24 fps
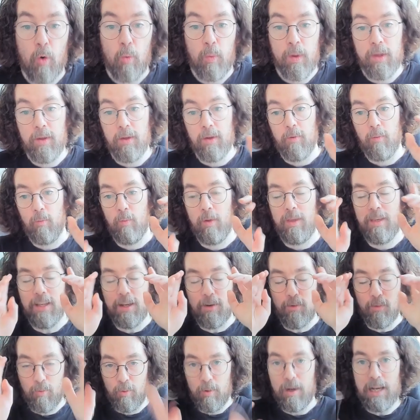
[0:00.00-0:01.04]
We did
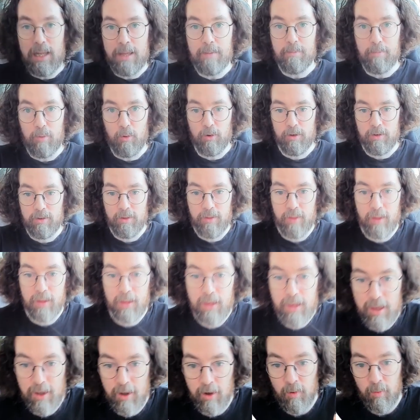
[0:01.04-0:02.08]
a really important thing
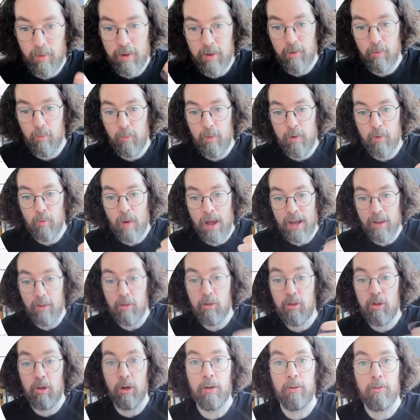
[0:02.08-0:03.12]
here. We ran a
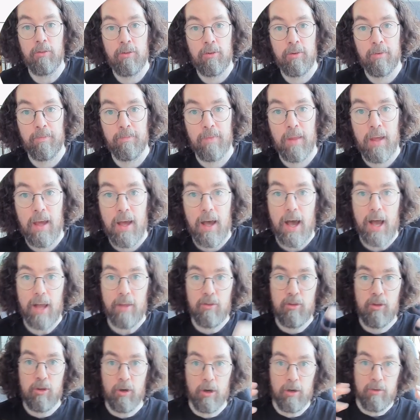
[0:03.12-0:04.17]
judge. A
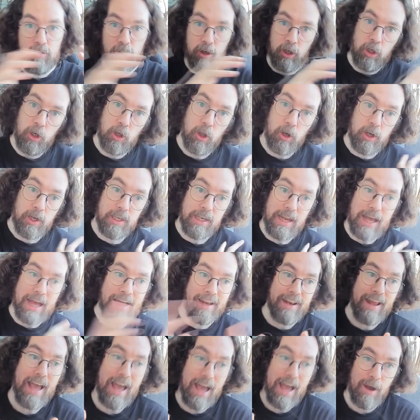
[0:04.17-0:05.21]
judge looked
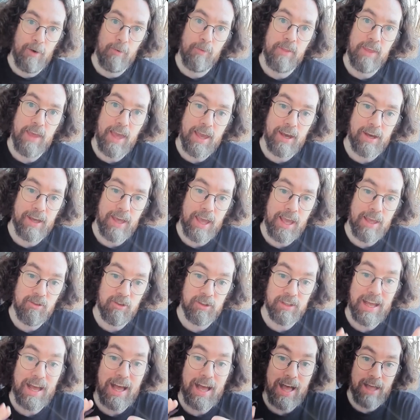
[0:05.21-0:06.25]
at how the AI
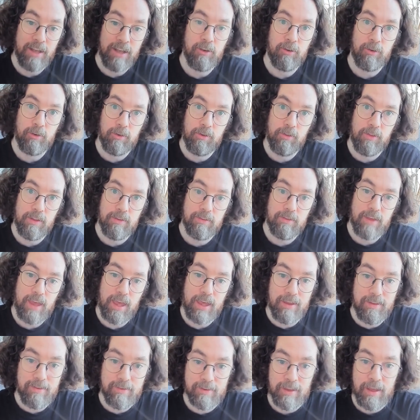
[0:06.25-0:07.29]
agent handled this
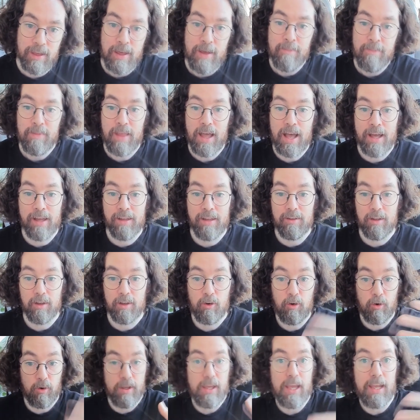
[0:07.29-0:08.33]
case and
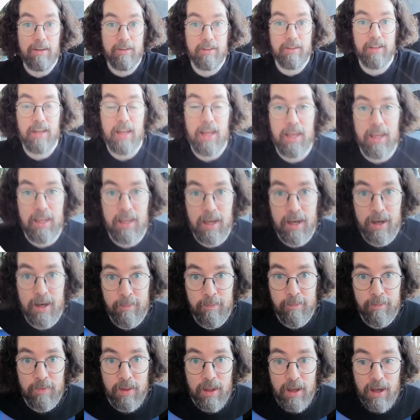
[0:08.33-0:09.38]
created a